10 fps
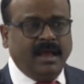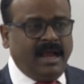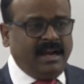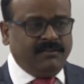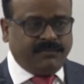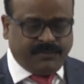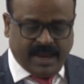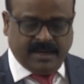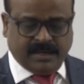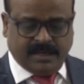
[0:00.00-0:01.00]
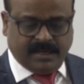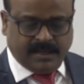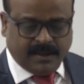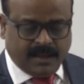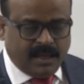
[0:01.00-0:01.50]
And
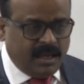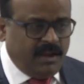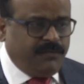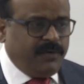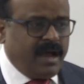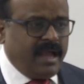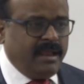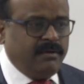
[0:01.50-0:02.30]
finally, if I